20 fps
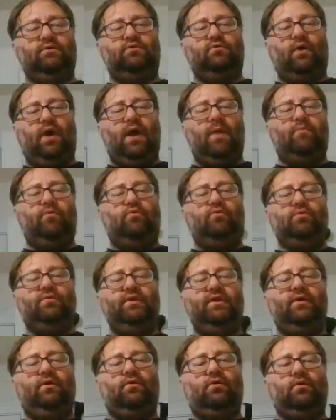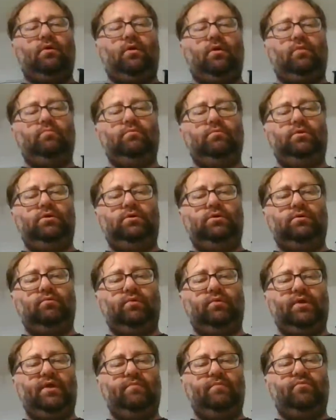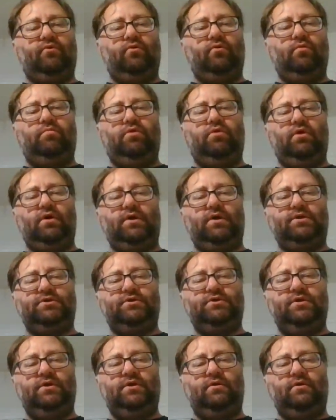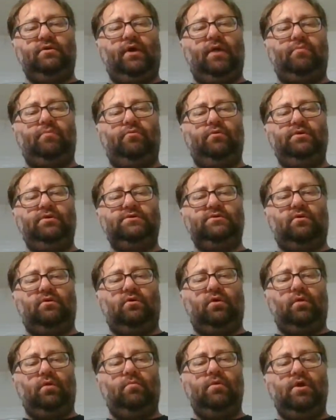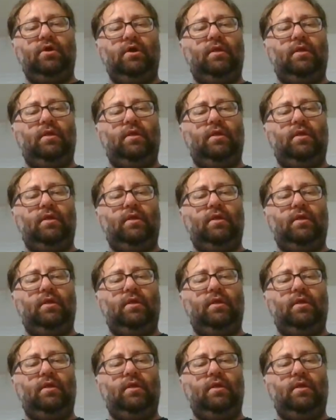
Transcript: grapple the arm when he threw a punch, grapple his arm,